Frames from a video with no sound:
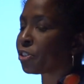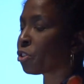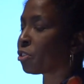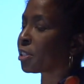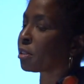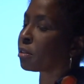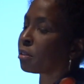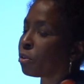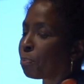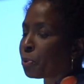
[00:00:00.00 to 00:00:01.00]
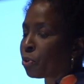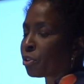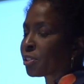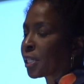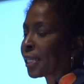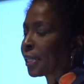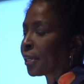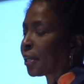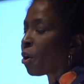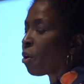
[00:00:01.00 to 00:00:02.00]
as crystal, or pure as a
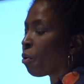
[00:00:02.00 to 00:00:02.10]
lily,